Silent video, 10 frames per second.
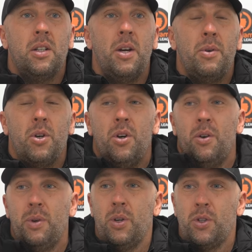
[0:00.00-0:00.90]
Yeah, we've
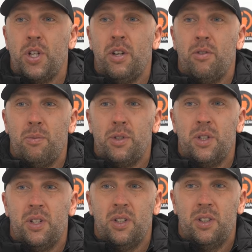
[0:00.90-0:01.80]
got Jake
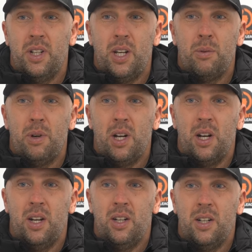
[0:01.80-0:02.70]
Robinson, Nicky
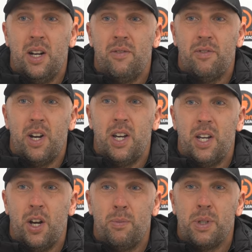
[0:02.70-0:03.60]
Wheeler, Glenn
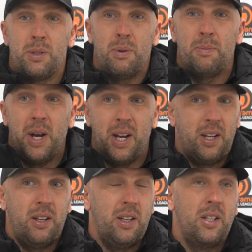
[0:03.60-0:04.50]
Ray hoping to be back
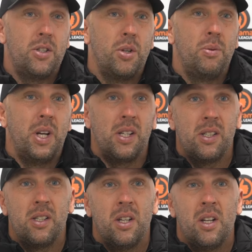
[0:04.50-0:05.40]
in 2 weeks.